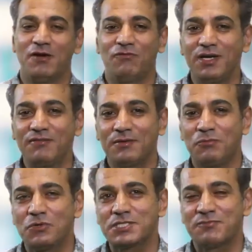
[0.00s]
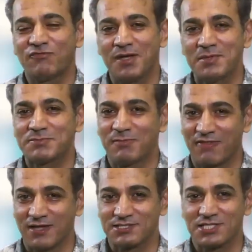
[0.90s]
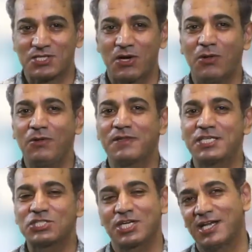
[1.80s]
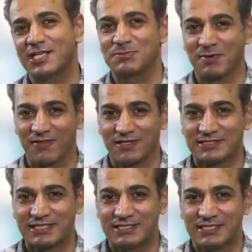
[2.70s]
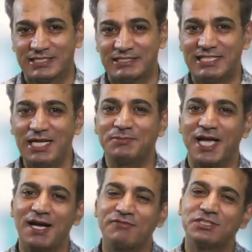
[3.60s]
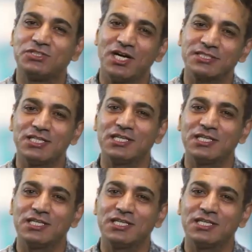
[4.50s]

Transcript: One of the most famous methods is called the Shettles method, named after Dr.